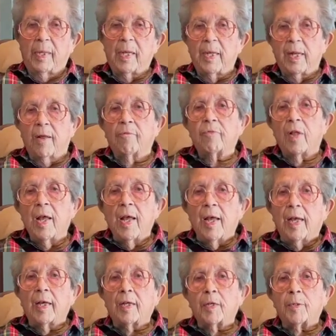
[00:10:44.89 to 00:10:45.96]
enough
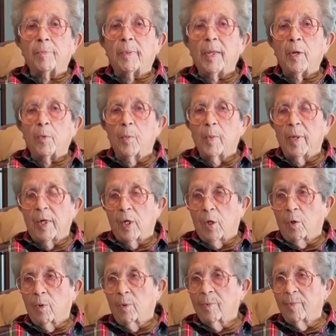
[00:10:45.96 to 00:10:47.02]
it could be a
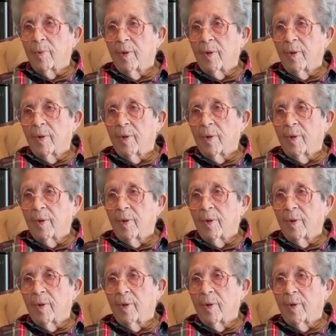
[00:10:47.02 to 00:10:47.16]
window.